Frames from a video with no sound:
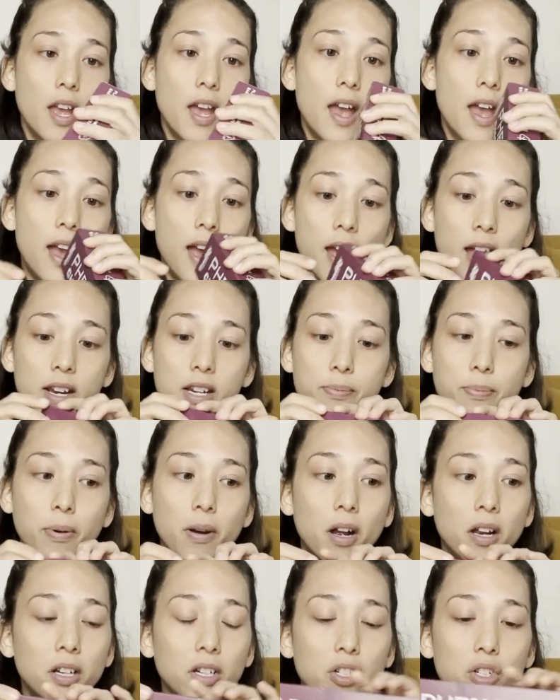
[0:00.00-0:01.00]
And
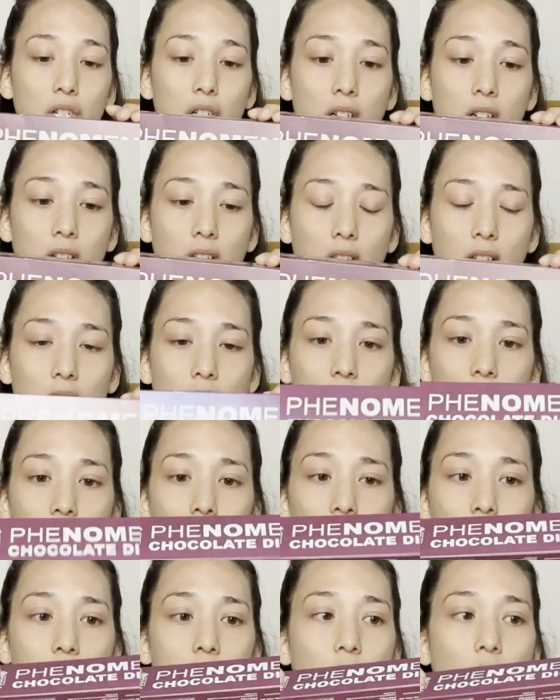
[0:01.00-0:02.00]
Prodigy
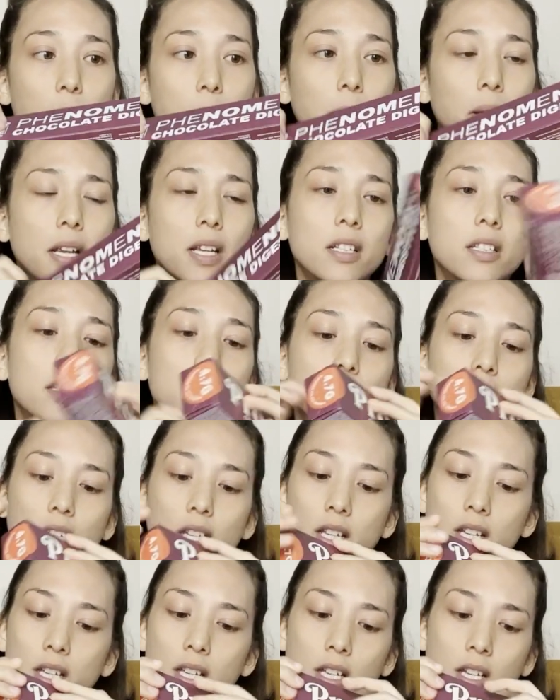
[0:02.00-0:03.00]
is based
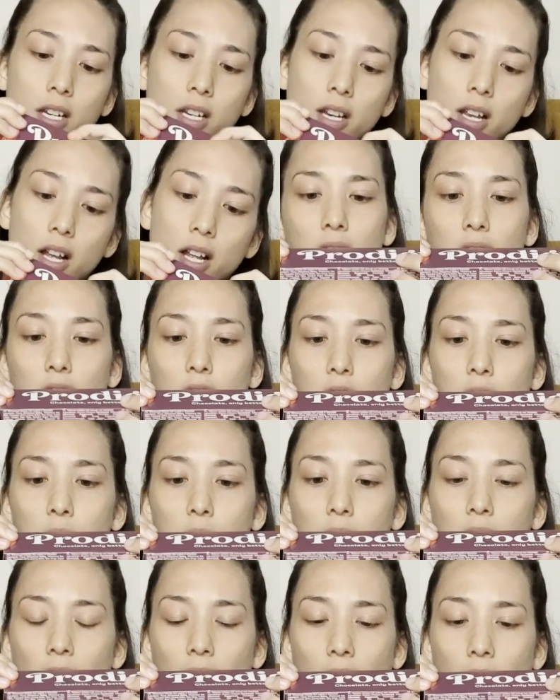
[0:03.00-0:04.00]
in the
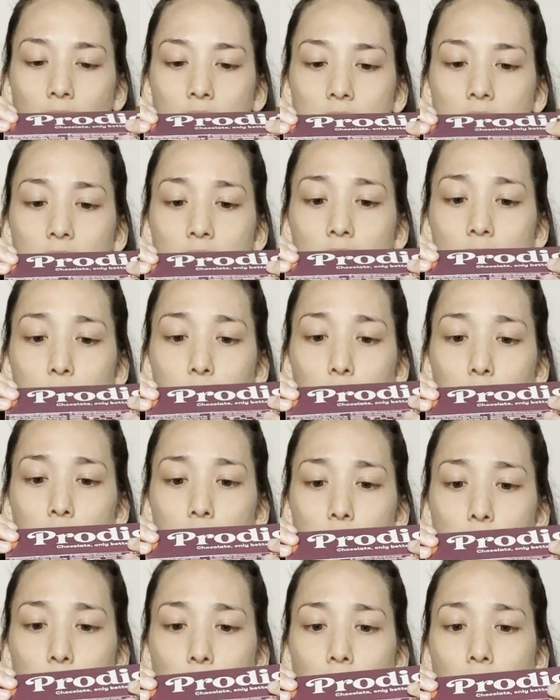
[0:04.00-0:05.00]
UK. It says British
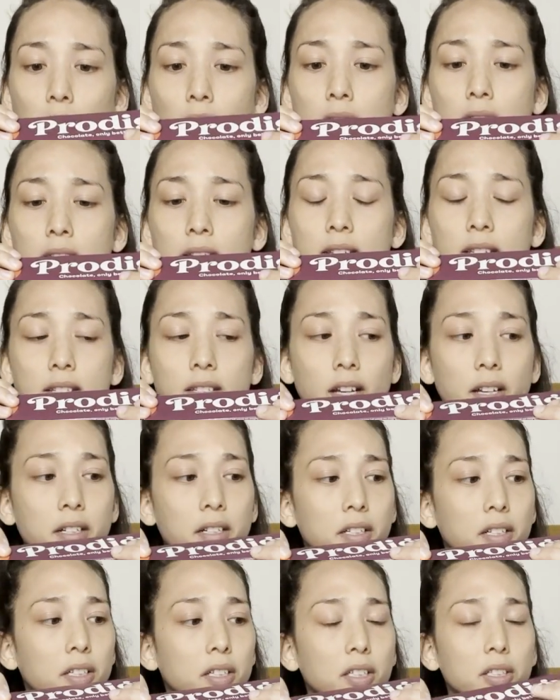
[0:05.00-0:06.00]
brand designed
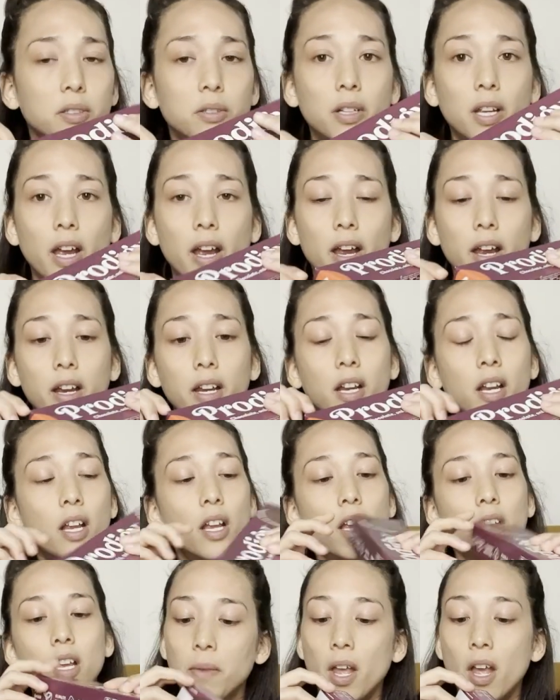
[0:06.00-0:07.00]
in the UK.
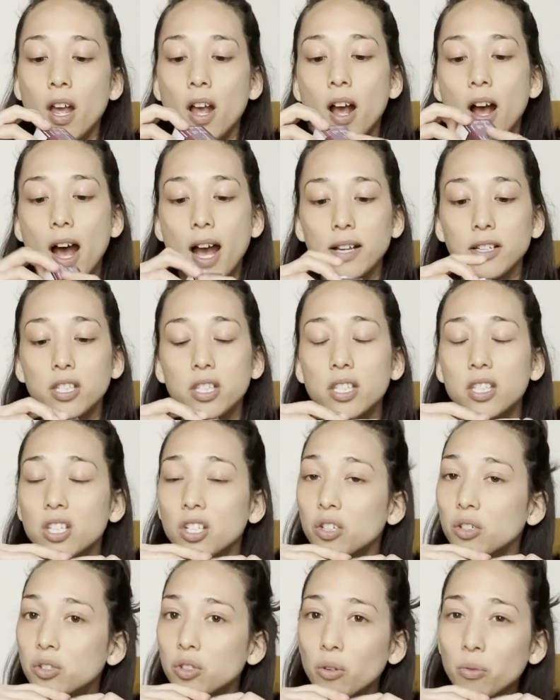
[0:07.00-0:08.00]
I
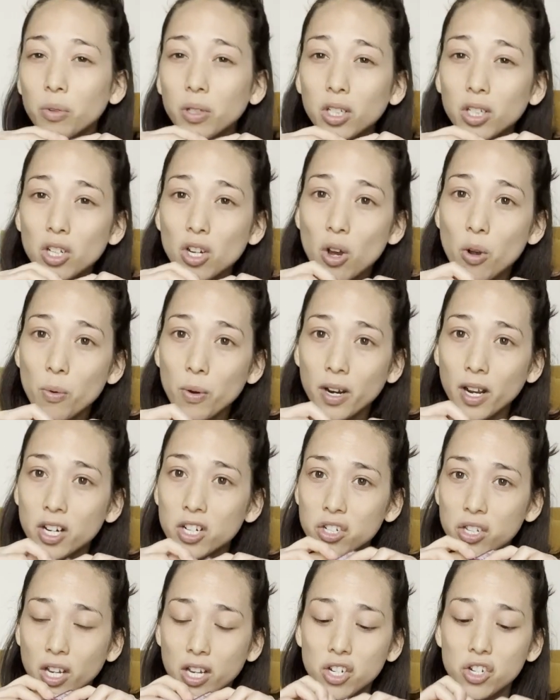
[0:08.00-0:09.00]
still don't really know what a
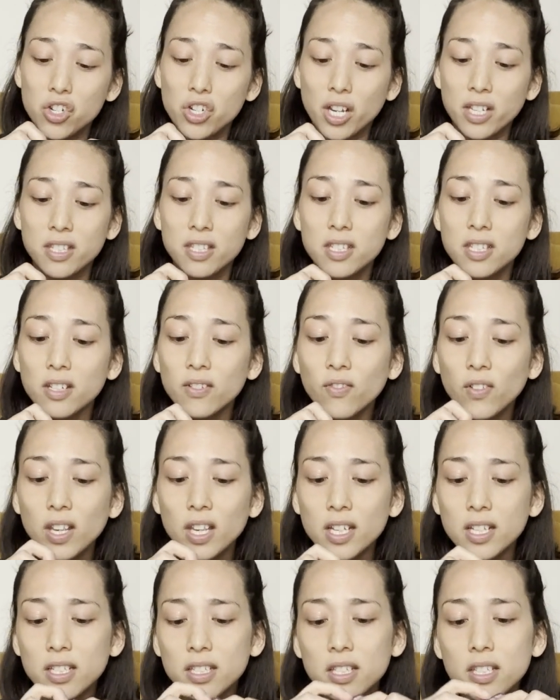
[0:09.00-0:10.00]
digestive
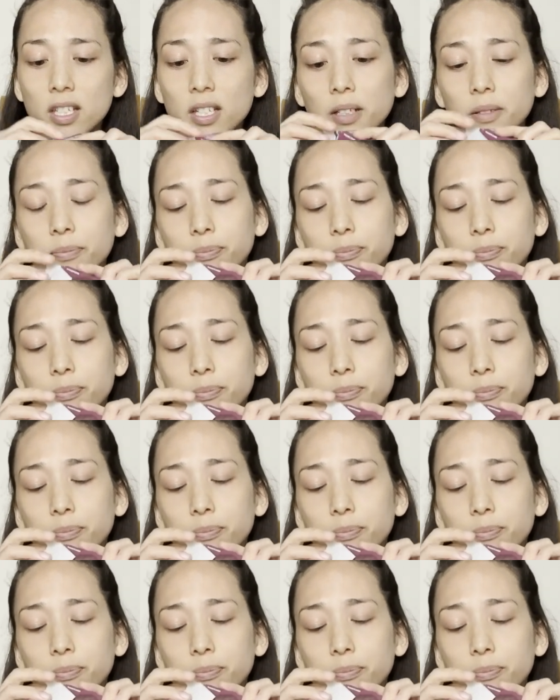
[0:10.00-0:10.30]
is.